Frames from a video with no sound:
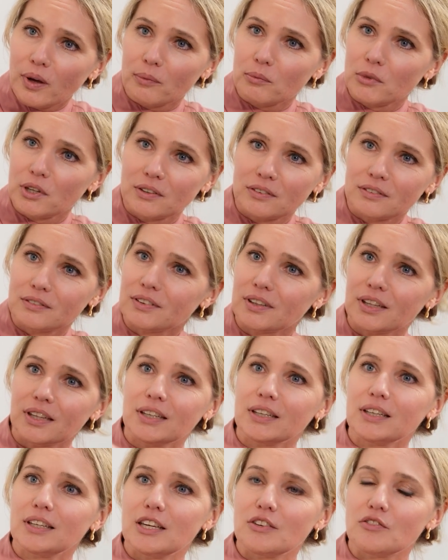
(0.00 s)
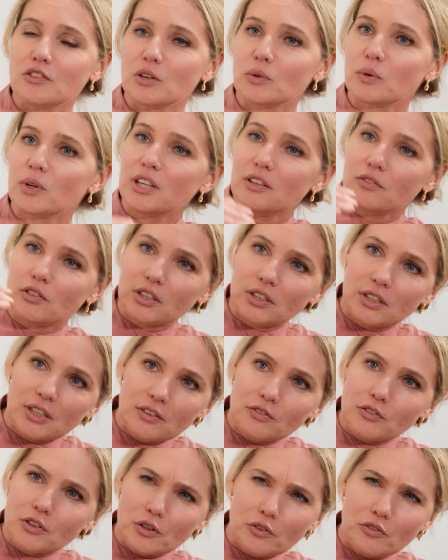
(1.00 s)
I mean, if
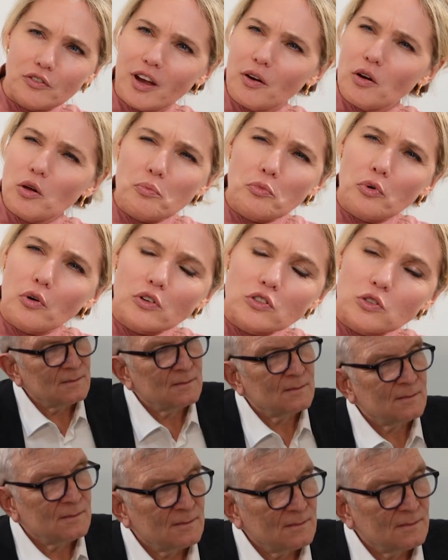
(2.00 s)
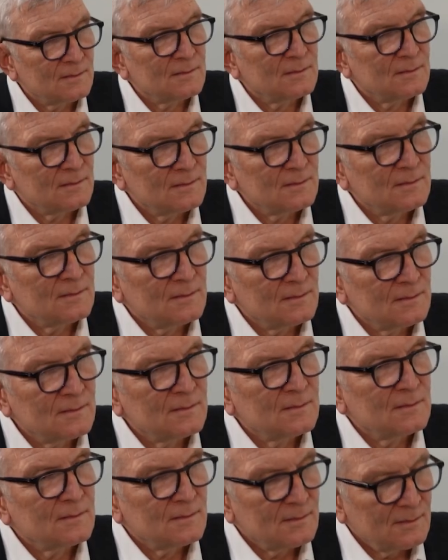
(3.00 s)
you're very proximal in the rectum, it gets a
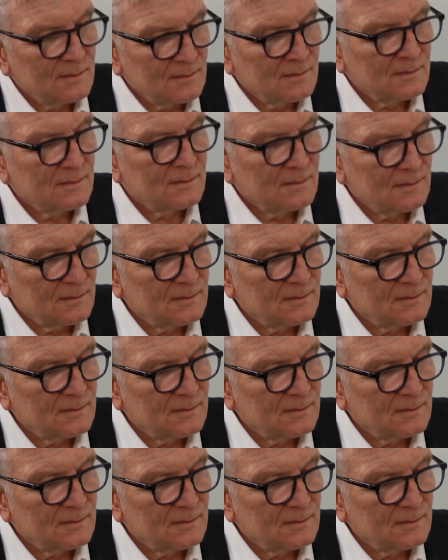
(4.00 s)
little bit